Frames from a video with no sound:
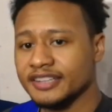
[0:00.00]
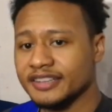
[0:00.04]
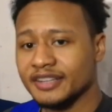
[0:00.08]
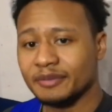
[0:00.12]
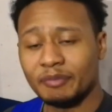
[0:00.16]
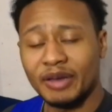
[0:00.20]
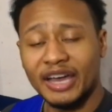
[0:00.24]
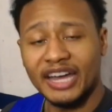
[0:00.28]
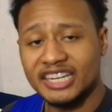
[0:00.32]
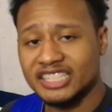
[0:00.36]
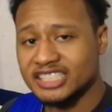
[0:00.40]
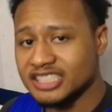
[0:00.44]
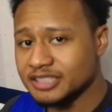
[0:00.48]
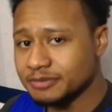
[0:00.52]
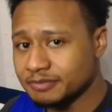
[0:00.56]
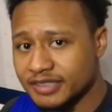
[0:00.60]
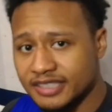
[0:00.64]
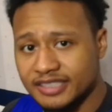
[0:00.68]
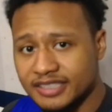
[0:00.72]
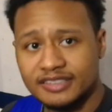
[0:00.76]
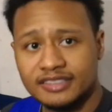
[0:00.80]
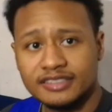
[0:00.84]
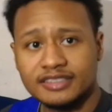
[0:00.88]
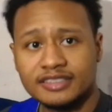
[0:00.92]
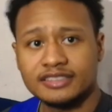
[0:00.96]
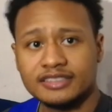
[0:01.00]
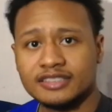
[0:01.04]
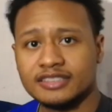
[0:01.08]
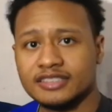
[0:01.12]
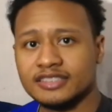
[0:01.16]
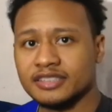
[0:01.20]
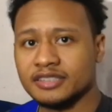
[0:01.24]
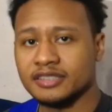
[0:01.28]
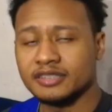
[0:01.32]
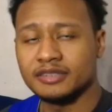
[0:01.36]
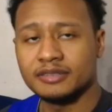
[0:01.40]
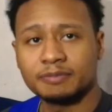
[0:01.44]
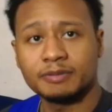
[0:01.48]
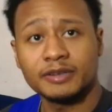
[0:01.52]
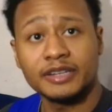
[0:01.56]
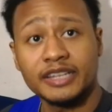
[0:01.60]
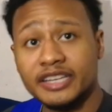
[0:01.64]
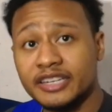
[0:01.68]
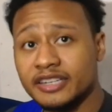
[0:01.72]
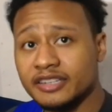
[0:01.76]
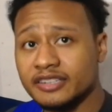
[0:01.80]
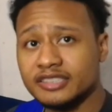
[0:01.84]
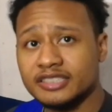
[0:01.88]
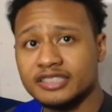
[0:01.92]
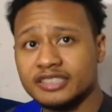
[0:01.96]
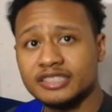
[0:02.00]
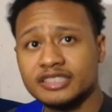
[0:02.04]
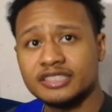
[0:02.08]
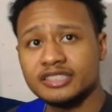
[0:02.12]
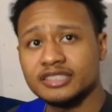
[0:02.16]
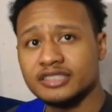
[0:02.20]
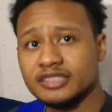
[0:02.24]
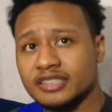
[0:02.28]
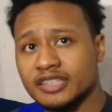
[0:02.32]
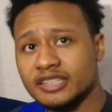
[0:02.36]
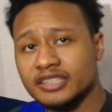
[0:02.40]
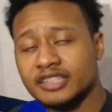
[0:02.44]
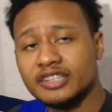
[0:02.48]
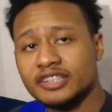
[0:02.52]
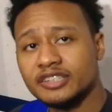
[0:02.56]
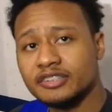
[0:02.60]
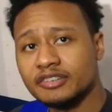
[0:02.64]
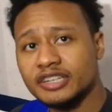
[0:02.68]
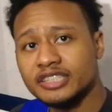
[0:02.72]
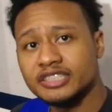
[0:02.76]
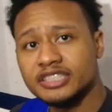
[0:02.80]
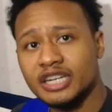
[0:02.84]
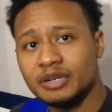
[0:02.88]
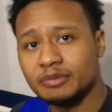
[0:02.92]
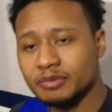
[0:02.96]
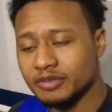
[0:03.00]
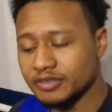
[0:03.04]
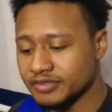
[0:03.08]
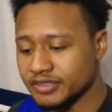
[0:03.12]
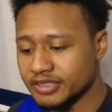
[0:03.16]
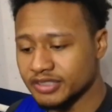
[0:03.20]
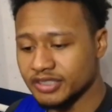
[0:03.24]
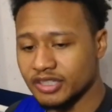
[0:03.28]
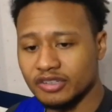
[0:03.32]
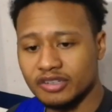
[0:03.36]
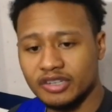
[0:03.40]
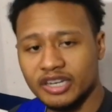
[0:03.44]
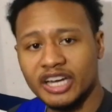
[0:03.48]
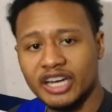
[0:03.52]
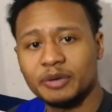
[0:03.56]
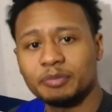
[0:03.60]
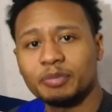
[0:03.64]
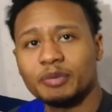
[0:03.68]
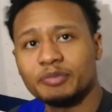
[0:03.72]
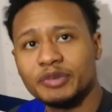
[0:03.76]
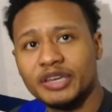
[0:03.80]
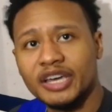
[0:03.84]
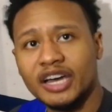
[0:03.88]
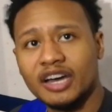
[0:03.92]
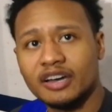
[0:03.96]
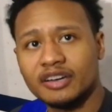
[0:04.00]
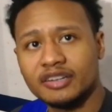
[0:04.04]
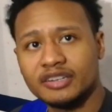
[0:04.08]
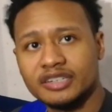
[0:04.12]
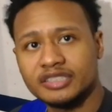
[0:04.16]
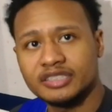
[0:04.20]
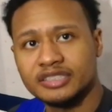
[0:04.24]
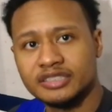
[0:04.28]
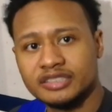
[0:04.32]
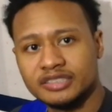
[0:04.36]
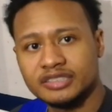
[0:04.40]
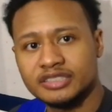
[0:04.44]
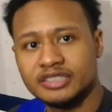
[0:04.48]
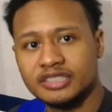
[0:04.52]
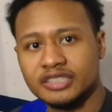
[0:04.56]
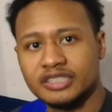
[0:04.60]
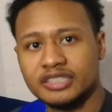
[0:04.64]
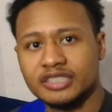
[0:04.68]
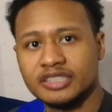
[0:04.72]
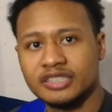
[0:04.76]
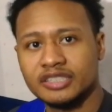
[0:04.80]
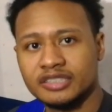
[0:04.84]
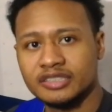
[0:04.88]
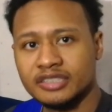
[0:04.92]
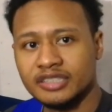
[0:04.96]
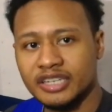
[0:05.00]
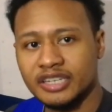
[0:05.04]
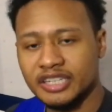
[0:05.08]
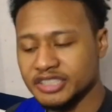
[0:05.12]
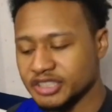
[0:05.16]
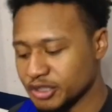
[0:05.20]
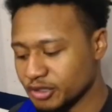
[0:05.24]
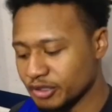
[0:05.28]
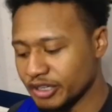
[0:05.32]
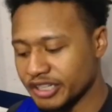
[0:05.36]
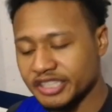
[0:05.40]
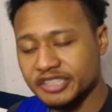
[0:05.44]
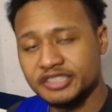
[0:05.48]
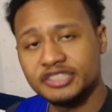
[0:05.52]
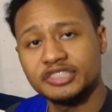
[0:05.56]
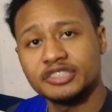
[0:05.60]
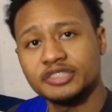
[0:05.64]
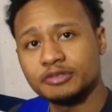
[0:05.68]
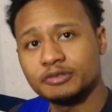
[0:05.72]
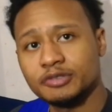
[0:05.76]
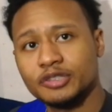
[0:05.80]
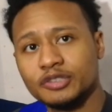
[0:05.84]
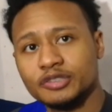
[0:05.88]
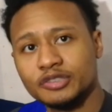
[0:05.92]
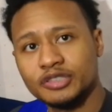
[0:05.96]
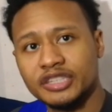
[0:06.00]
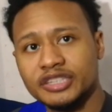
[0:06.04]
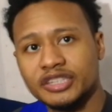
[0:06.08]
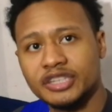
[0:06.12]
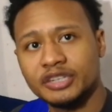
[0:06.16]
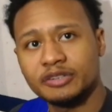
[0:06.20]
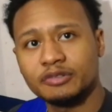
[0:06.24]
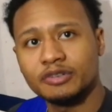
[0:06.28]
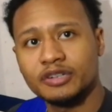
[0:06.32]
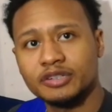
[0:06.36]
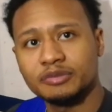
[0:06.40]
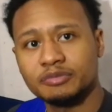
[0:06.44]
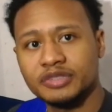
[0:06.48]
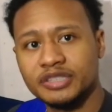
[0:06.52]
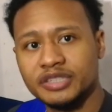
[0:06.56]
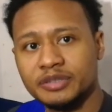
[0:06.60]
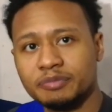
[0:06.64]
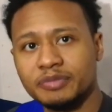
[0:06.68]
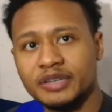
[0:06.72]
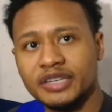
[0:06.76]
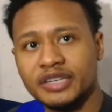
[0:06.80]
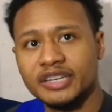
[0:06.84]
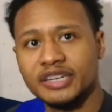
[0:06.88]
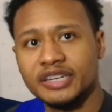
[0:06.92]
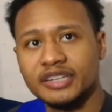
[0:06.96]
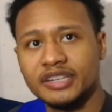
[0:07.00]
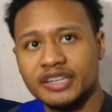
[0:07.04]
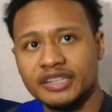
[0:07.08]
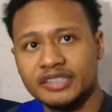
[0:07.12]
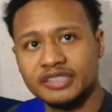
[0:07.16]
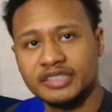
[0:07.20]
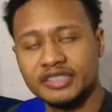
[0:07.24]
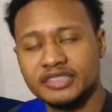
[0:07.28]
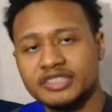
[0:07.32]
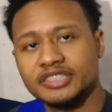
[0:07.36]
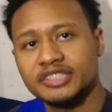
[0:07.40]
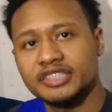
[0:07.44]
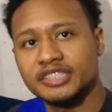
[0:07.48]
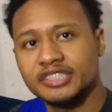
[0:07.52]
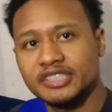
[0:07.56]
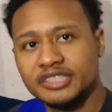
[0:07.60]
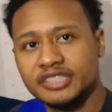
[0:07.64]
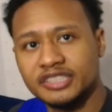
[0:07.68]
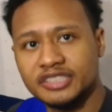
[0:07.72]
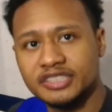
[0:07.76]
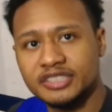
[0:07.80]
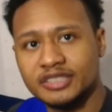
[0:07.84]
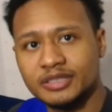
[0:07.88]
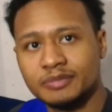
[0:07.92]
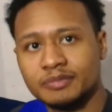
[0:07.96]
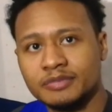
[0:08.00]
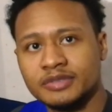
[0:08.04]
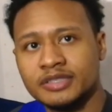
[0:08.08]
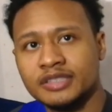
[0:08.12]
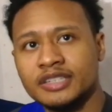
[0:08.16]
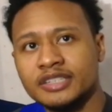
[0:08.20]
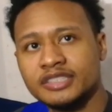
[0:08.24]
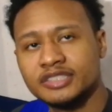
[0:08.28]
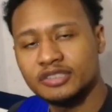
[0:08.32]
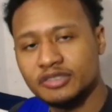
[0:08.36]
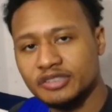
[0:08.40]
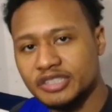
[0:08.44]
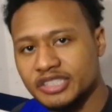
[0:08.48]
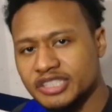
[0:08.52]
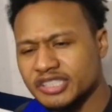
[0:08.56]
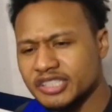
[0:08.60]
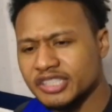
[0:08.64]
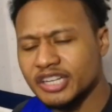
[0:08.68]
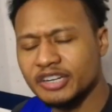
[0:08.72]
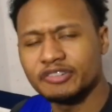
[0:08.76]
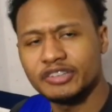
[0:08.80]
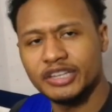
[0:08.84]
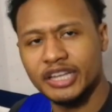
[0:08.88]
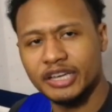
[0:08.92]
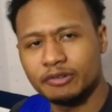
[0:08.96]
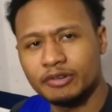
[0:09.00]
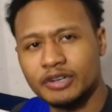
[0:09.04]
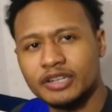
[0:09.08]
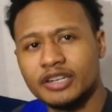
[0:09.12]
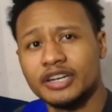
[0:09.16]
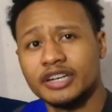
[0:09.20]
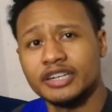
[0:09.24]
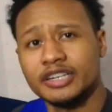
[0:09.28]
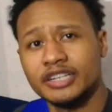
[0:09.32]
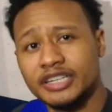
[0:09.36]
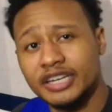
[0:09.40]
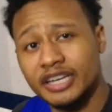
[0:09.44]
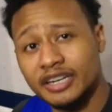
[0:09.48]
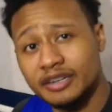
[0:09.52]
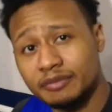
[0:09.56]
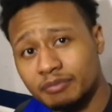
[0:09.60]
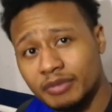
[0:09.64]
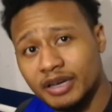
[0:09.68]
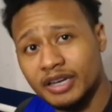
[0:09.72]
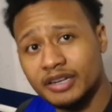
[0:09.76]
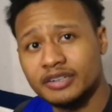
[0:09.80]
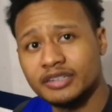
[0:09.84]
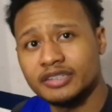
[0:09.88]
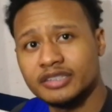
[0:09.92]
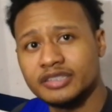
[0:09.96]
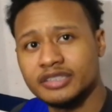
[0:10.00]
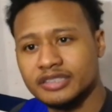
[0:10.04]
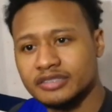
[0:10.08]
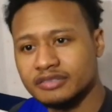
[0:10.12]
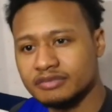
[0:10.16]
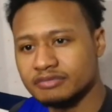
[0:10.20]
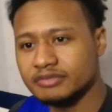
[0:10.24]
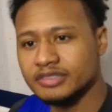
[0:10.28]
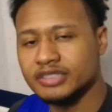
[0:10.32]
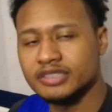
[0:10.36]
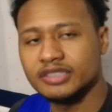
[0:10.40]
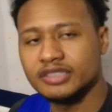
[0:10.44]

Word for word: the management, the players. They did a great job of, you know, helping me out and to integrate into the role that they wanted me to be in and into the system. So each and every day we're learning, getting better, and, you